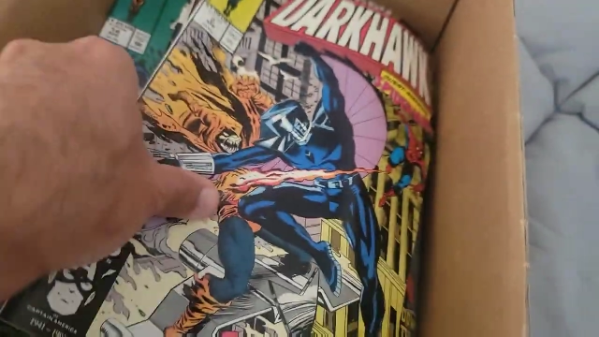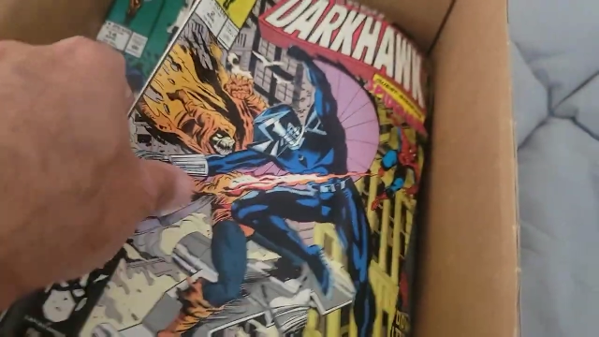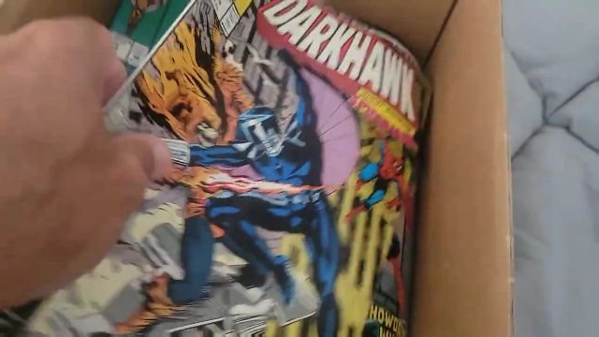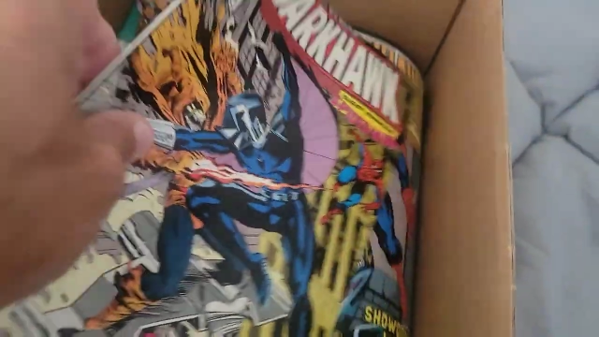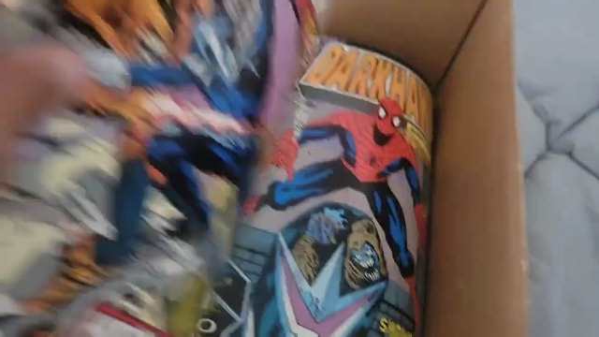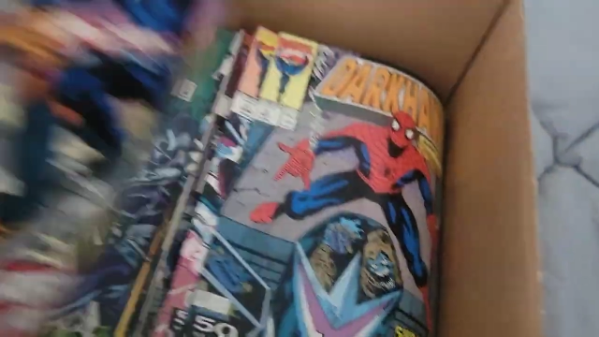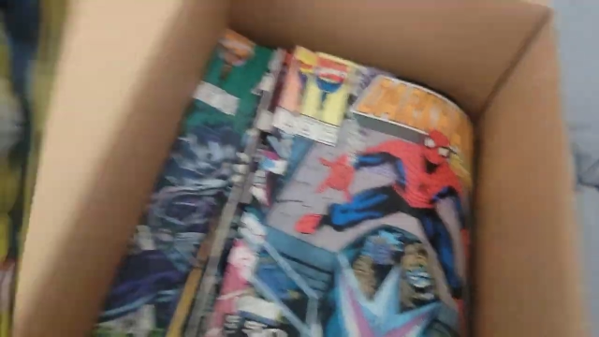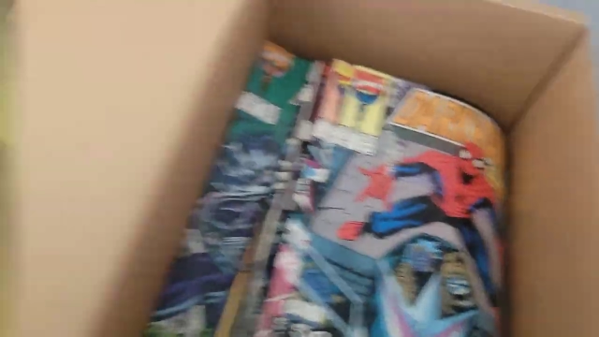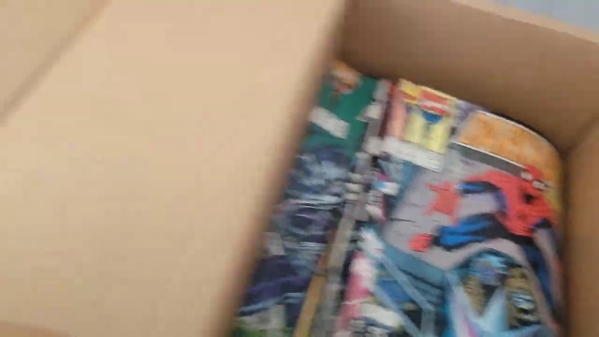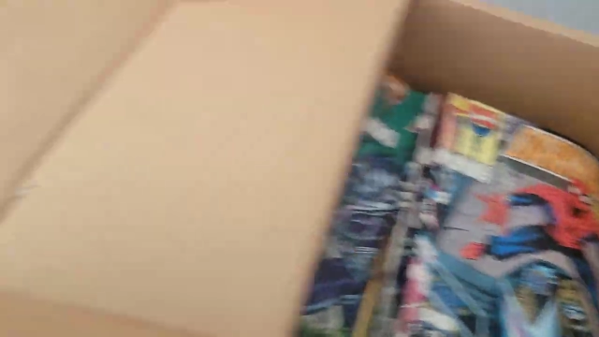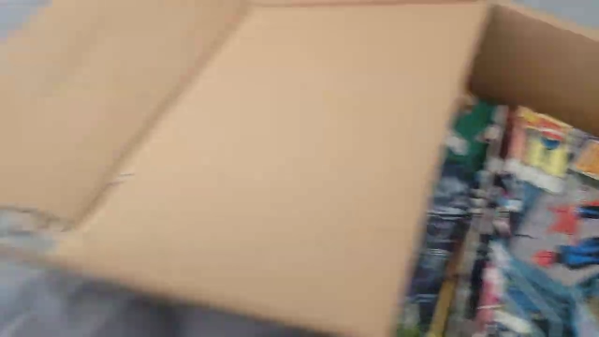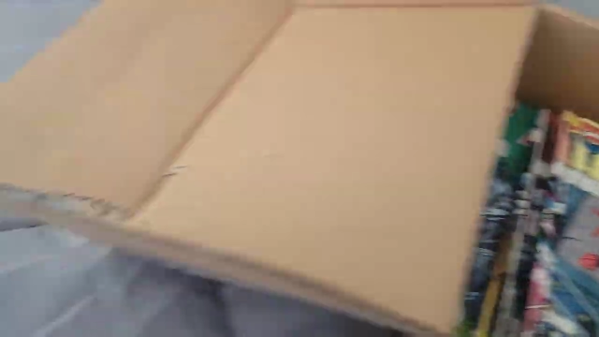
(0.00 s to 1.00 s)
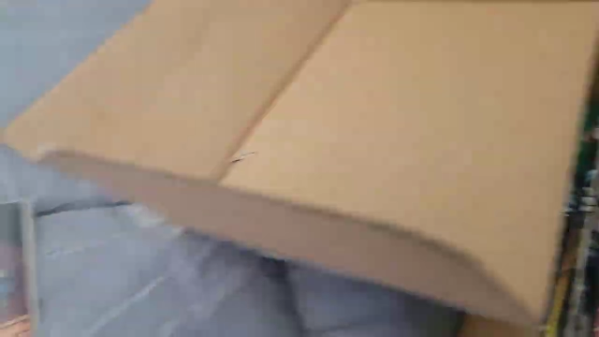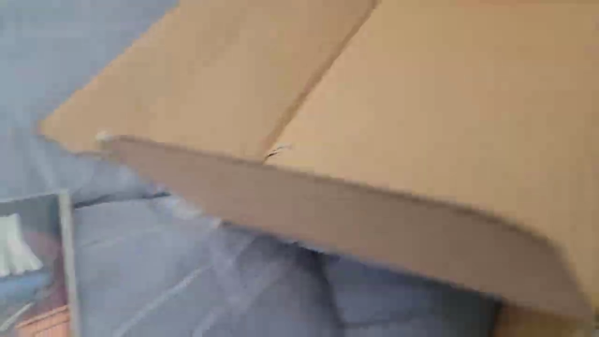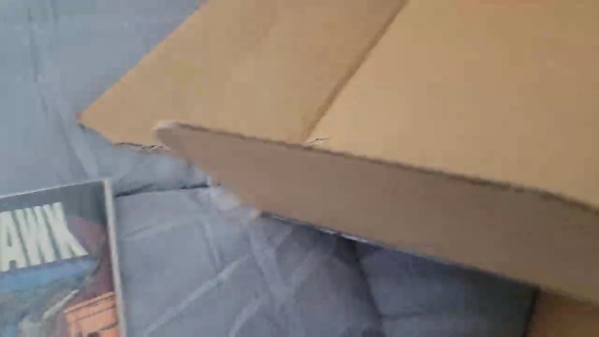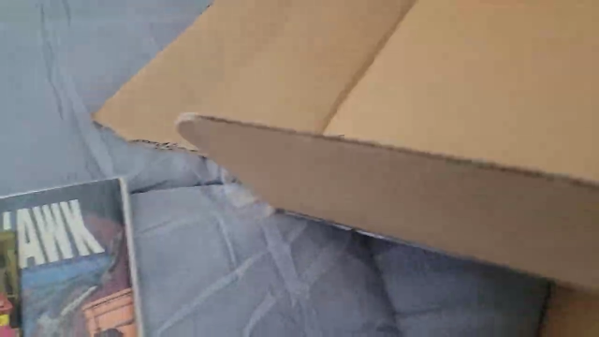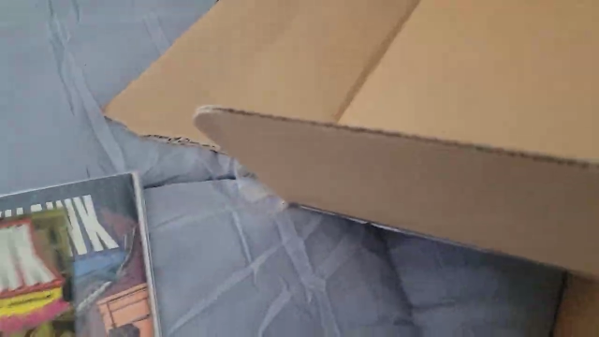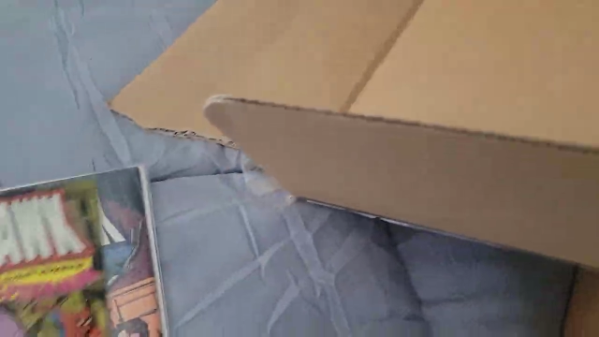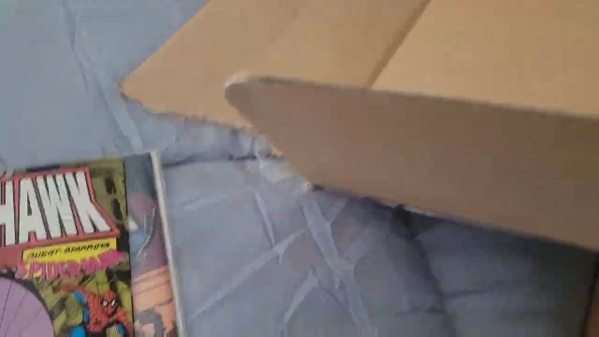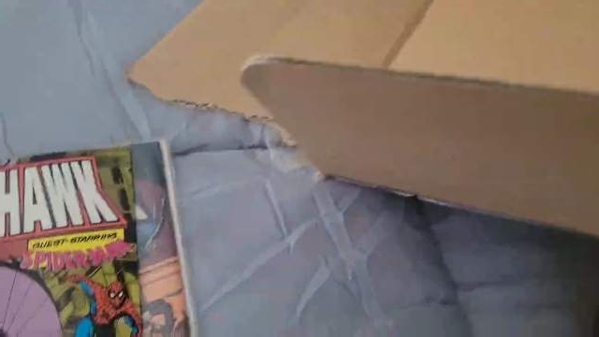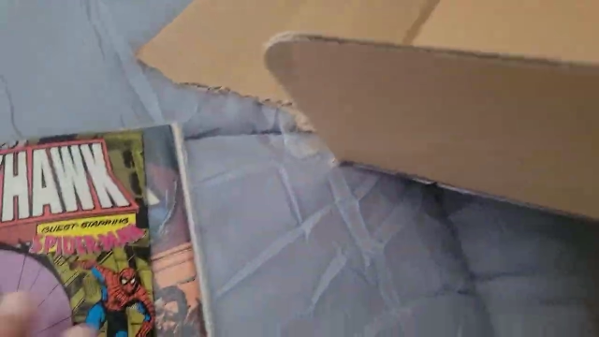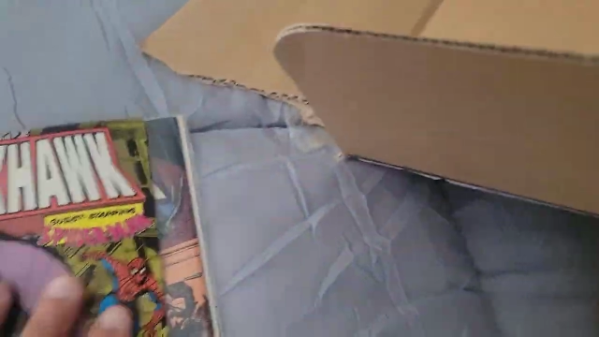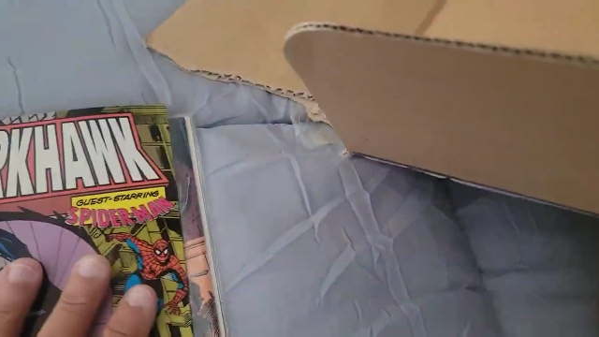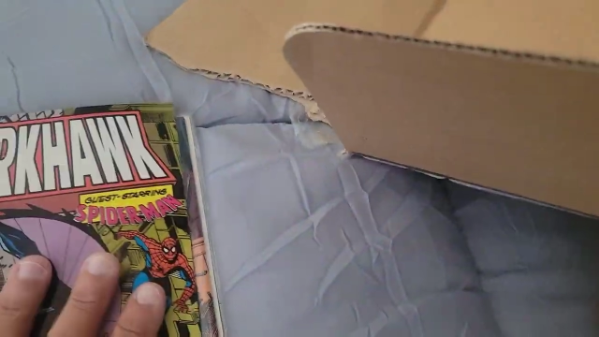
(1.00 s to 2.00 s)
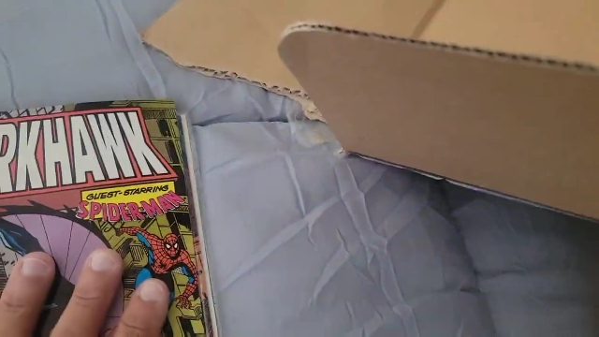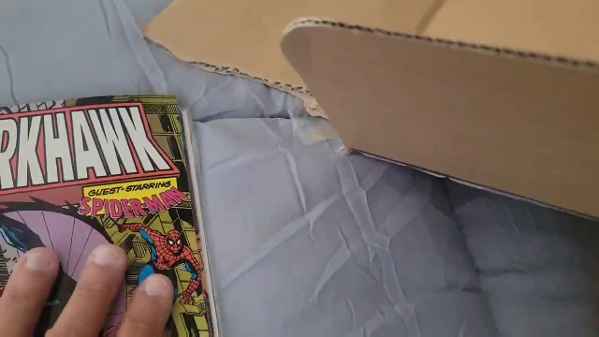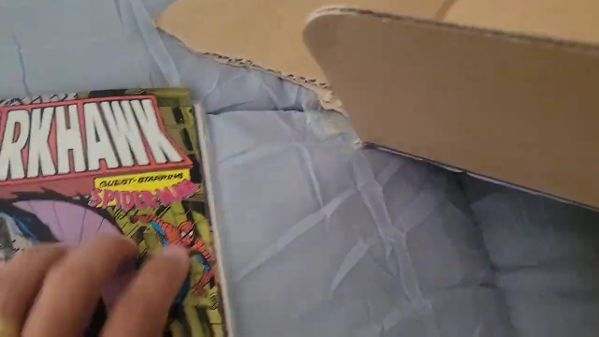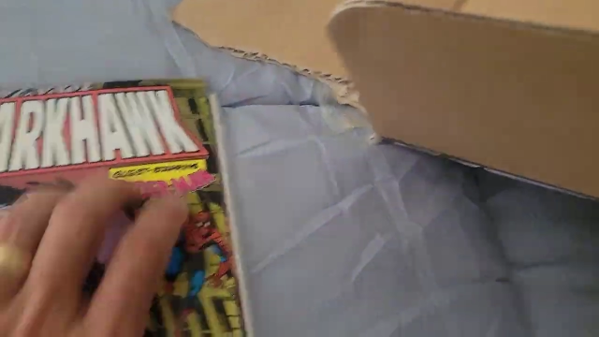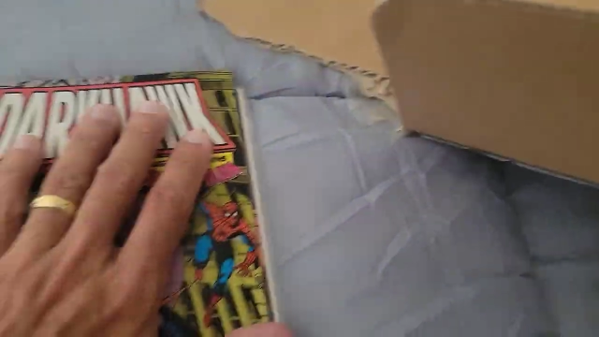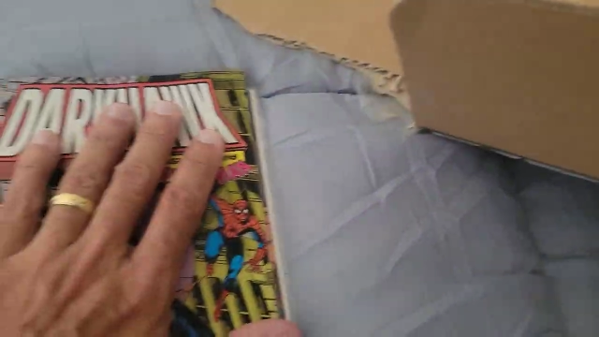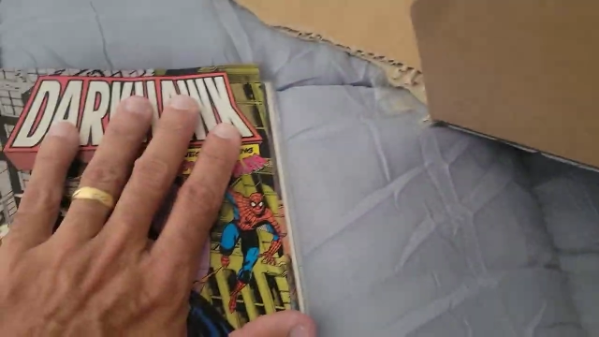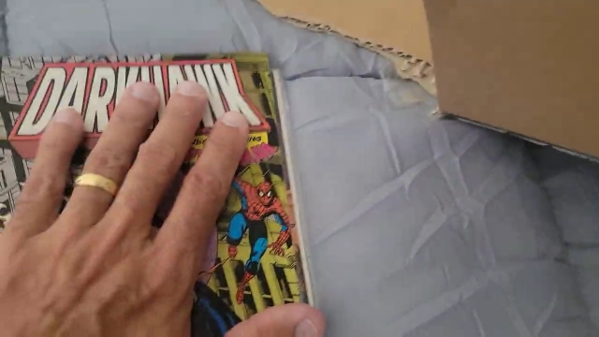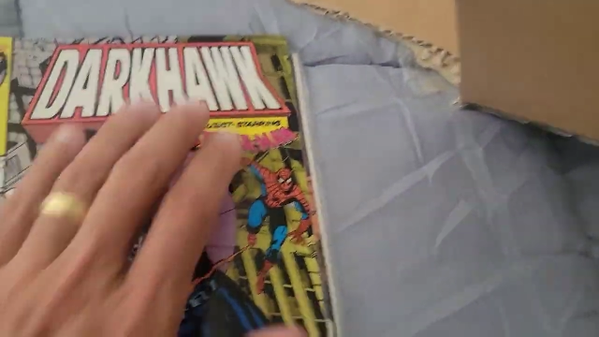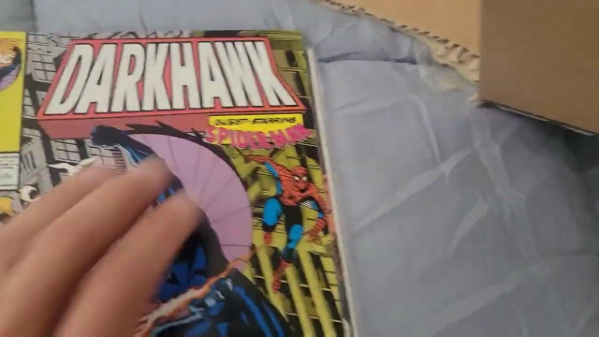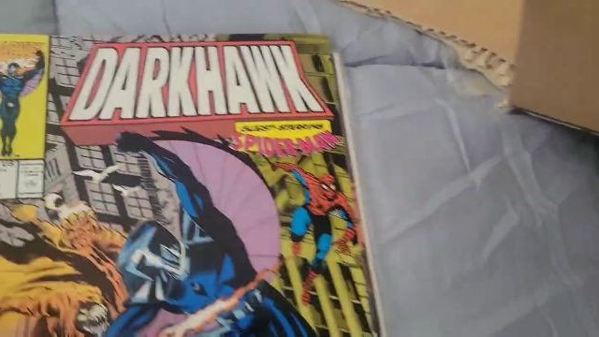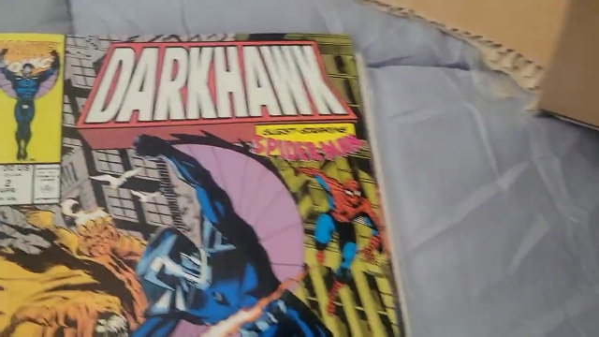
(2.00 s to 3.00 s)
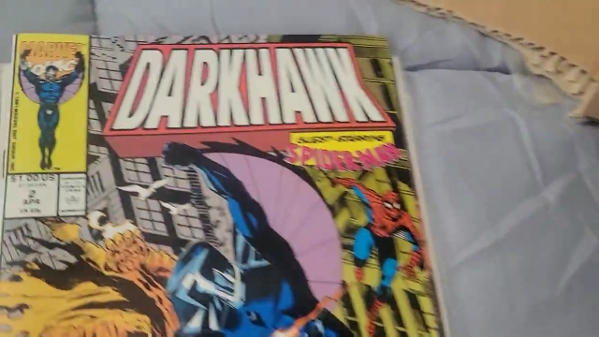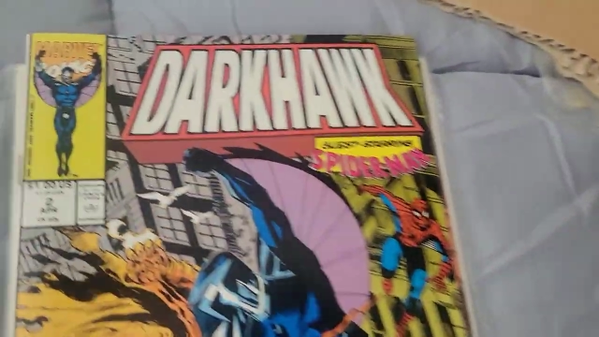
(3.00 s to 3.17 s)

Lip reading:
[unreadable: no face in view]